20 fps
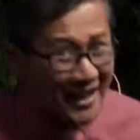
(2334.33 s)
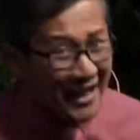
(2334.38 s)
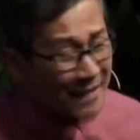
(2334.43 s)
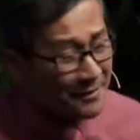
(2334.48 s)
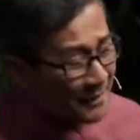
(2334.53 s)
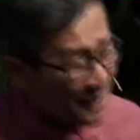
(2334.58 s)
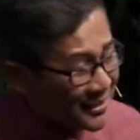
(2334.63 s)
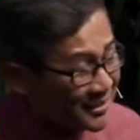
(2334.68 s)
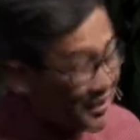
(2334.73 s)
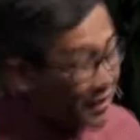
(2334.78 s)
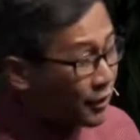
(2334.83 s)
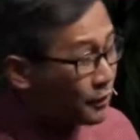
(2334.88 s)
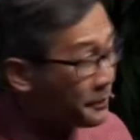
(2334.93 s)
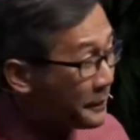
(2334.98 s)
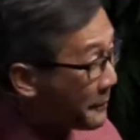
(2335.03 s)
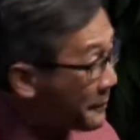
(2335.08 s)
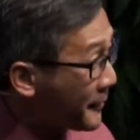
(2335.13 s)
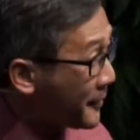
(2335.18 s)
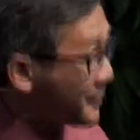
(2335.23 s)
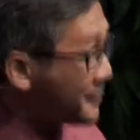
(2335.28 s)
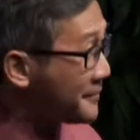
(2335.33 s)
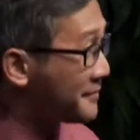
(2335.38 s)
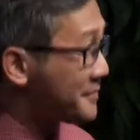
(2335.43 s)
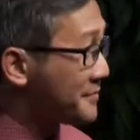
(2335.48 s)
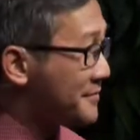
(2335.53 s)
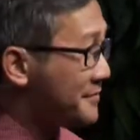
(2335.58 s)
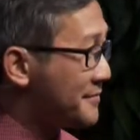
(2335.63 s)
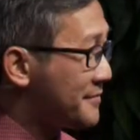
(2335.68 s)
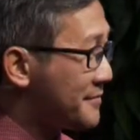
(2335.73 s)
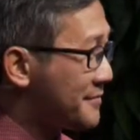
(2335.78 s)
Amen, single people.
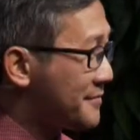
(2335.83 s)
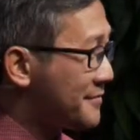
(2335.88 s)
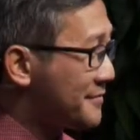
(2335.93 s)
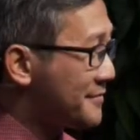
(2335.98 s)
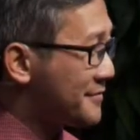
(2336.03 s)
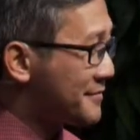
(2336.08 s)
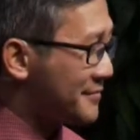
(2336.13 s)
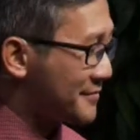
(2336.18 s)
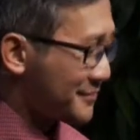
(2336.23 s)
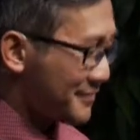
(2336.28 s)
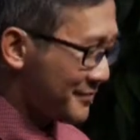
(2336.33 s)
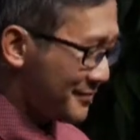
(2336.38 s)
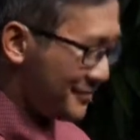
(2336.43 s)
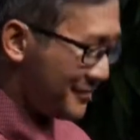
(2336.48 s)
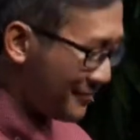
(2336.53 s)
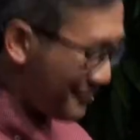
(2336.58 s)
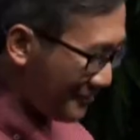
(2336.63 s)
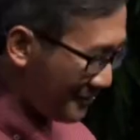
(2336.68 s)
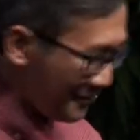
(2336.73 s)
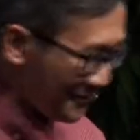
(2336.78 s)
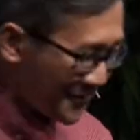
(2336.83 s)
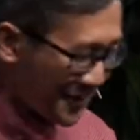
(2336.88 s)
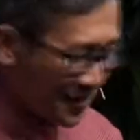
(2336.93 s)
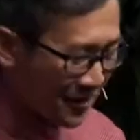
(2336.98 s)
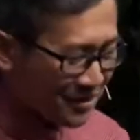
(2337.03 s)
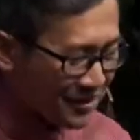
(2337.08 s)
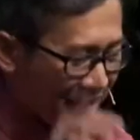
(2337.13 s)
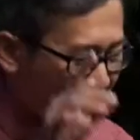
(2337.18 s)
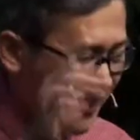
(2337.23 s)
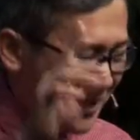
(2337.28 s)
Amen.
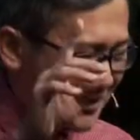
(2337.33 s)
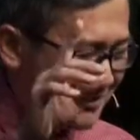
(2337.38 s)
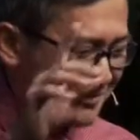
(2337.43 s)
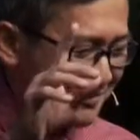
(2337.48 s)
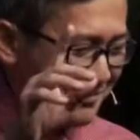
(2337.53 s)
Okay.